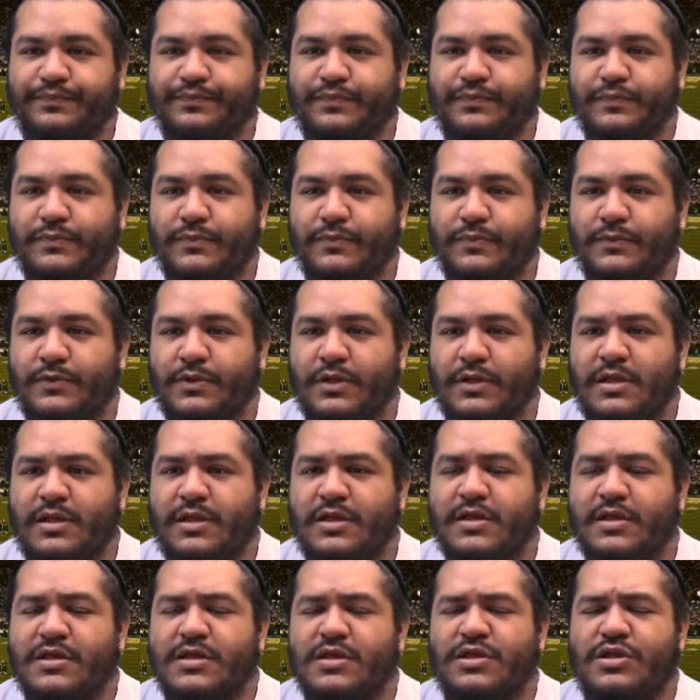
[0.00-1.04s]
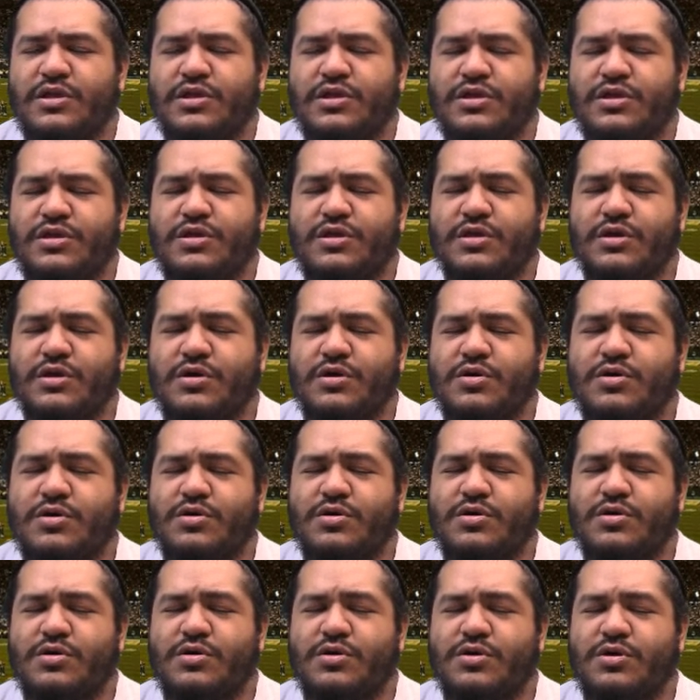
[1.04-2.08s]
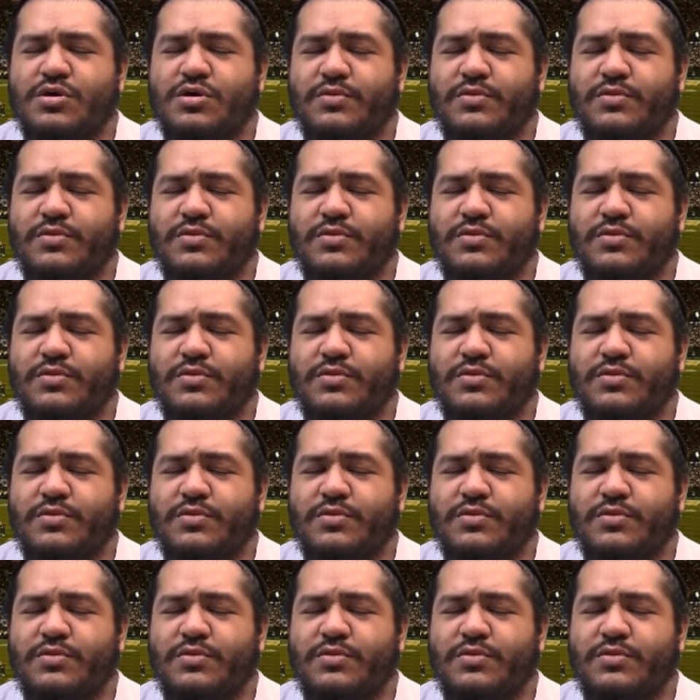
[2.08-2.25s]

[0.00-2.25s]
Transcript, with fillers: Yo! Cardboard